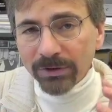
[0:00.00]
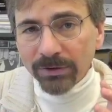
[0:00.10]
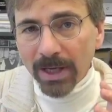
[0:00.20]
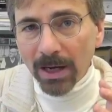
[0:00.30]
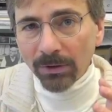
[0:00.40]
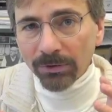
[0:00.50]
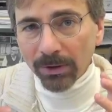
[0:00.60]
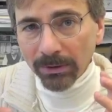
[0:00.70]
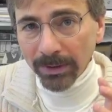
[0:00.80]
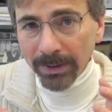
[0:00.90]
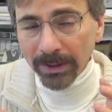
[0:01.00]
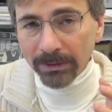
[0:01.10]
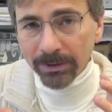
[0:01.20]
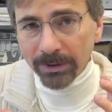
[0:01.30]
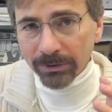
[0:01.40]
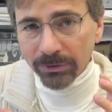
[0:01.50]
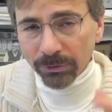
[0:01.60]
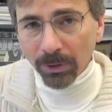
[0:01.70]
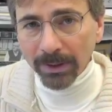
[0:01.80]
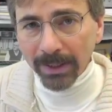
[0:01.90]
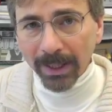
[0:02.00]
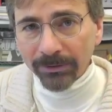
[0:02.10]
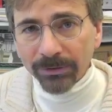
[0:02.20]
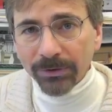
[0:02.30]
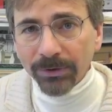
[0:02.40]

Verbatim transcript: sounds are needed to destroy cancer